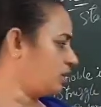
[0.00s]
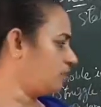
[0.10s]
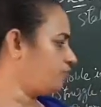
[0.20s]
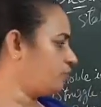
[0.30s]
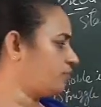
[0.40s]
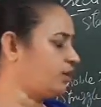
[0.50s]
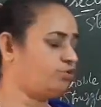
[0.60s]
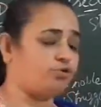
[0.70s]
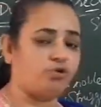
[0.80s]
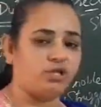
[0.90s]
If we want to
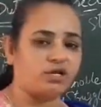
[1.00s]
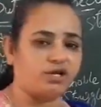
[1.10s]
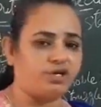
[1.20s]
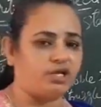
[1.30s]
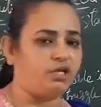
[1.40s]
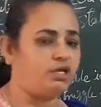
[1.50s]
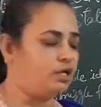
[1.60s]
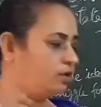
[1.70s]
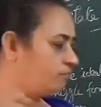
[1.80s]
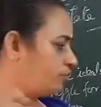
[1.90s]
rule the country,
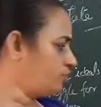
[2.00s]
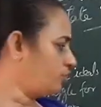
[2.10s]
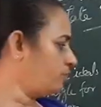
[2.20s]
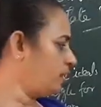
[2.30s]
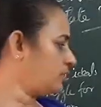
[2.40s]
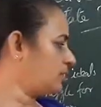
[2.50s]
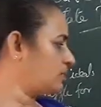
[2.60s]
we should make